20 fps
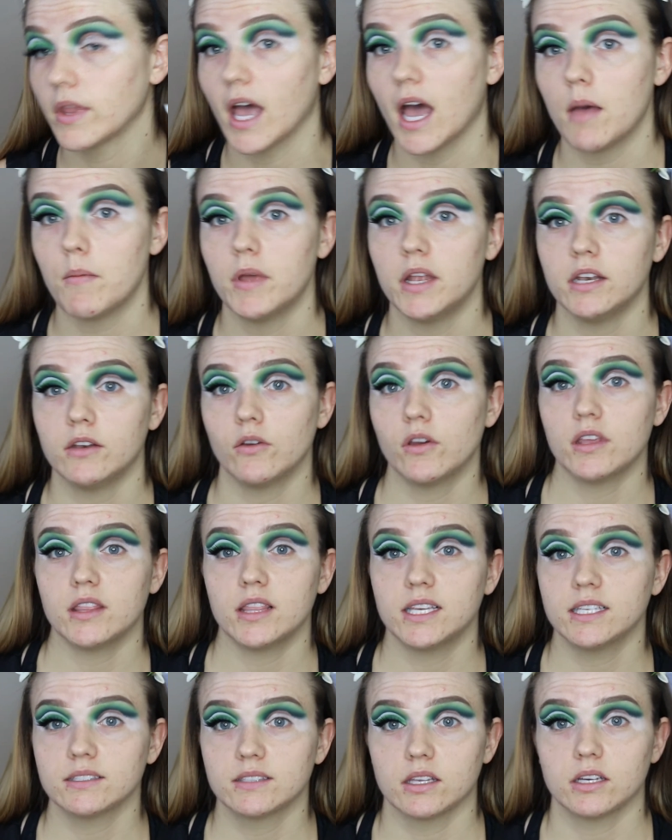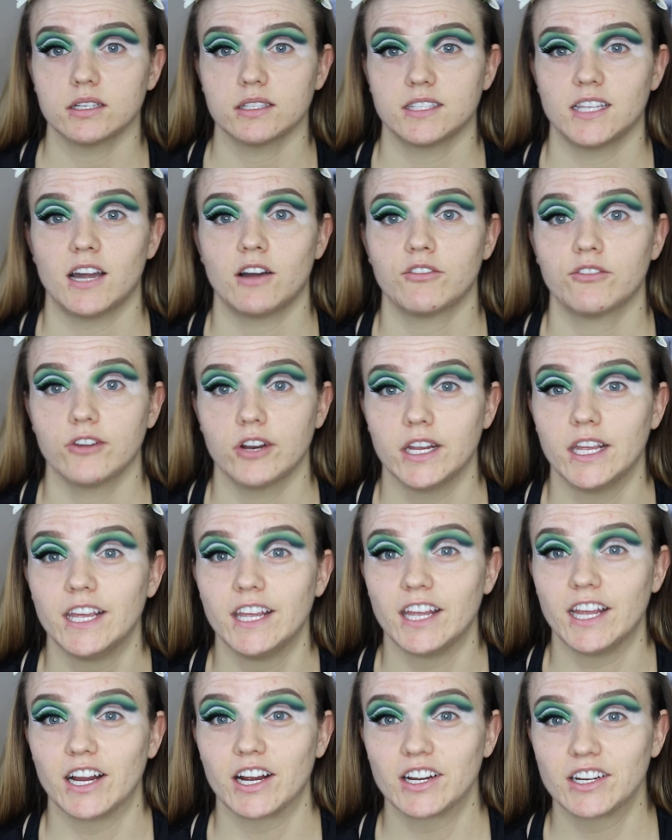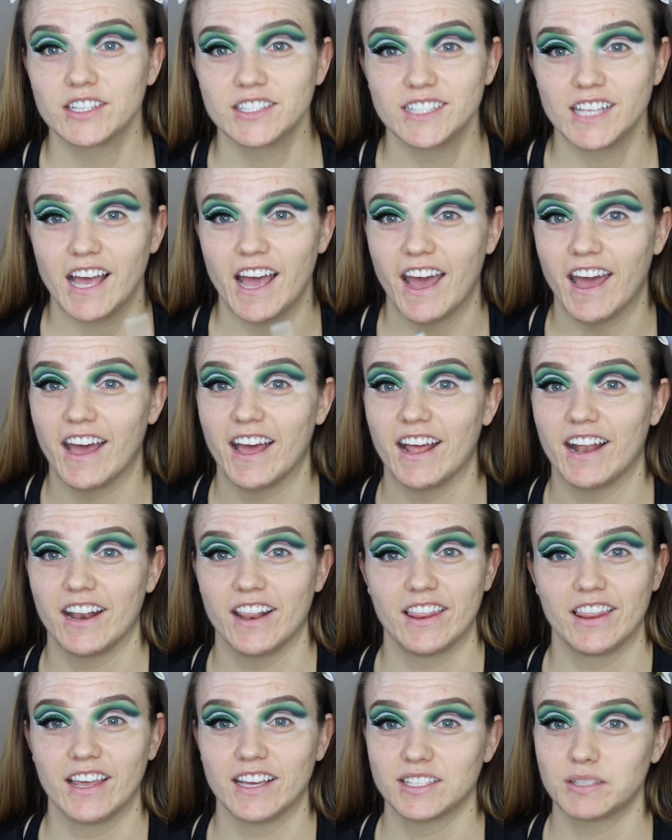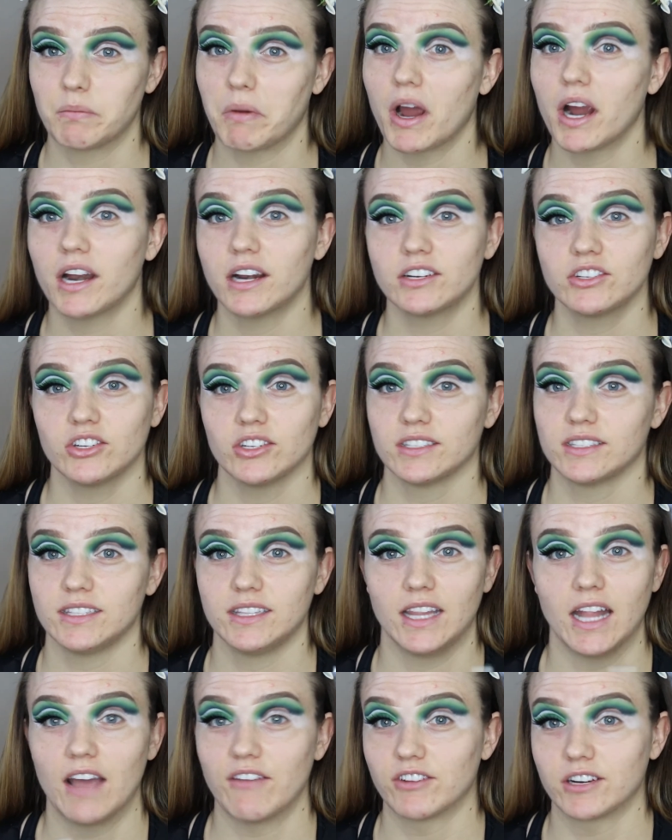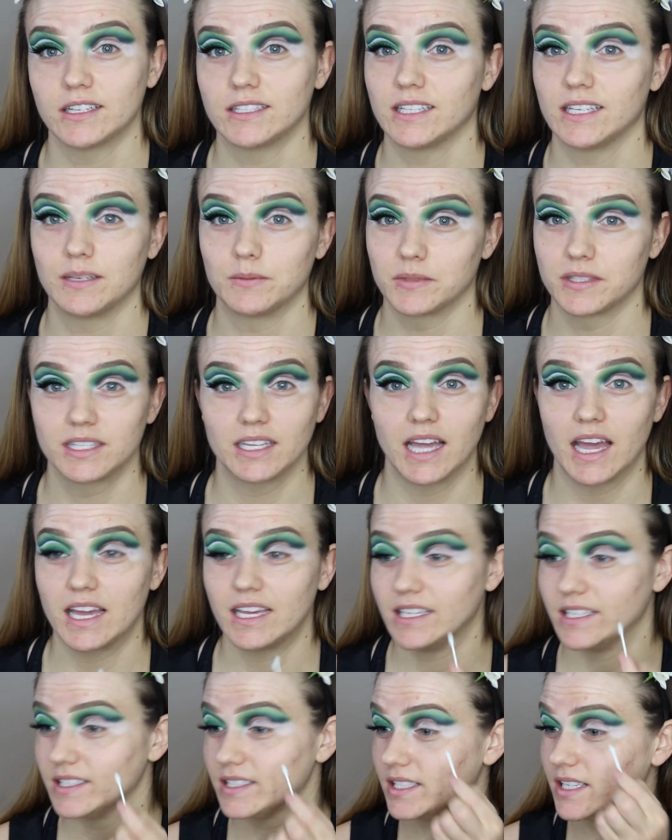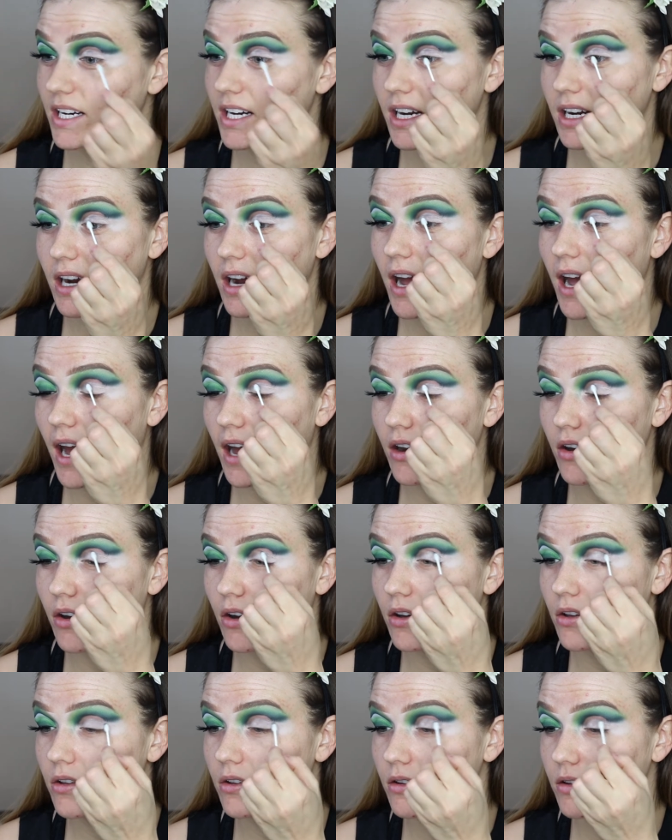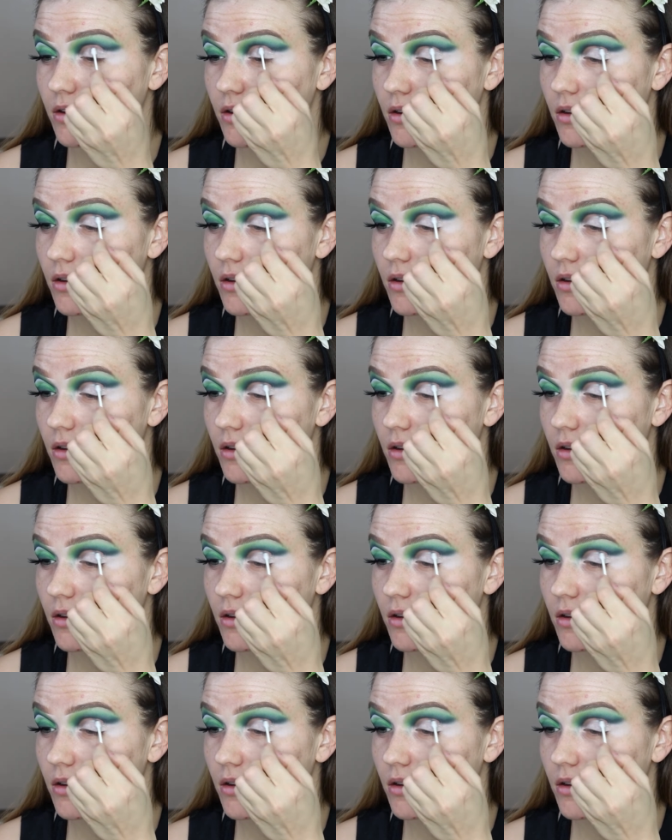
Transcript: I've been doing these looks now for years and this part just never seems to get easier at all.